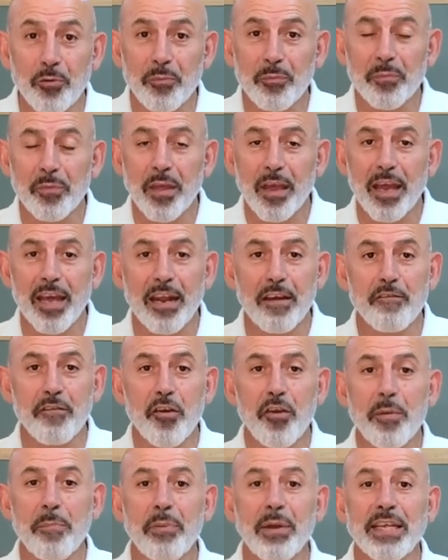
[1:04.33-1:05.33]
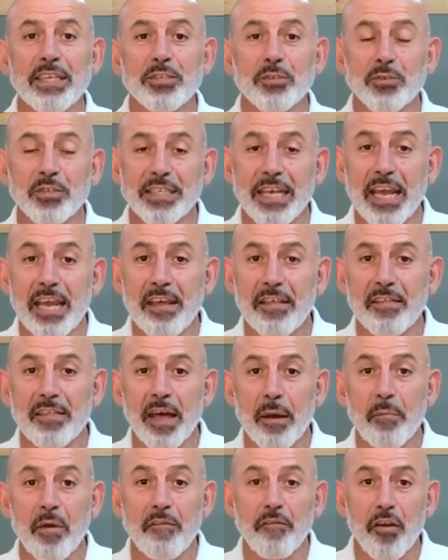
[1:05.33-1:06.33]
and I'm very pleased to say
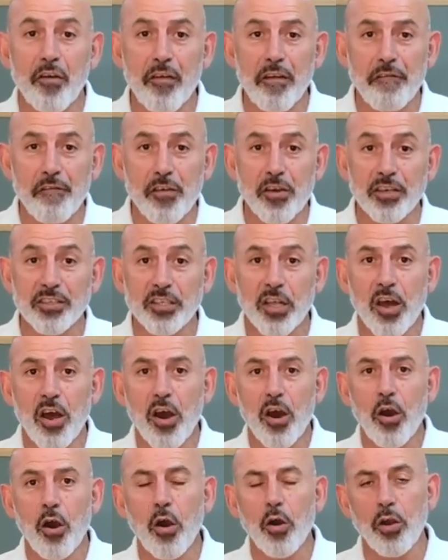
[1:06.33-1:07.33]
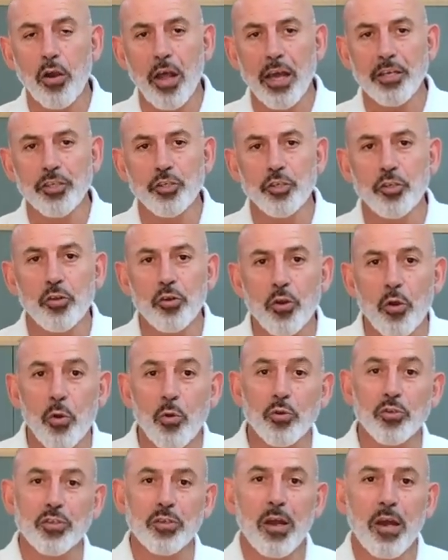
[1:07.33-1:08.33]
that my very first online judo
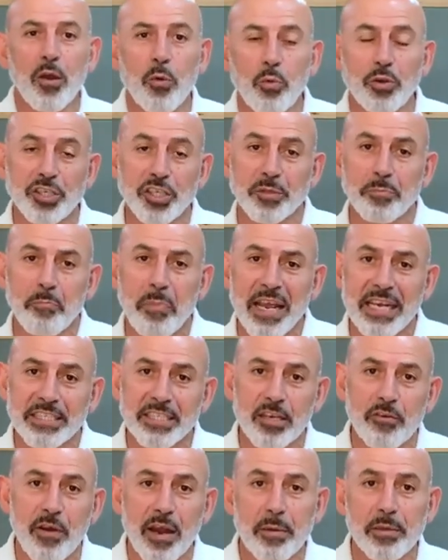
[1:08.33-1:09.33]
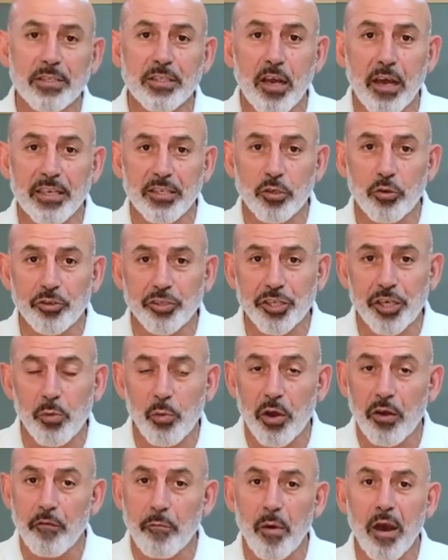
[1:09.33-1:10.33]
course, which is based around Taitoshi,
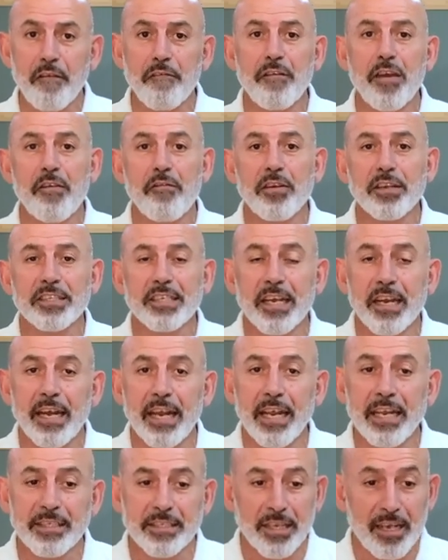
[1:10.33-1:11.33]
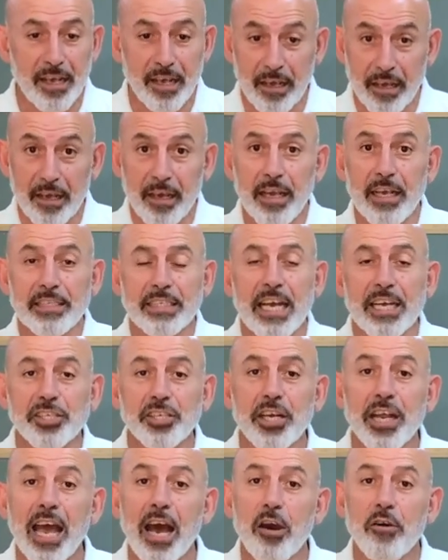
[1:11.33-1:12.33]
one of my favorite techniques, is
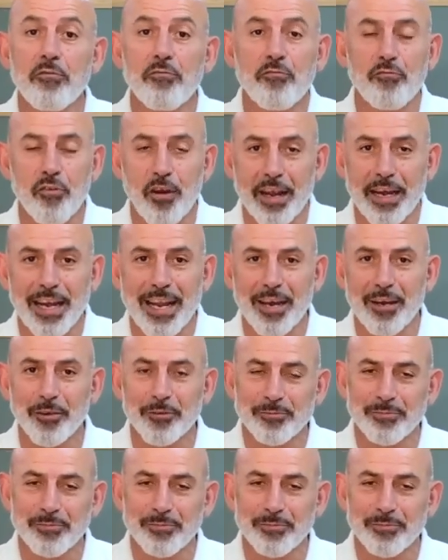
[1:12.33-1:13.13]
actually out right now.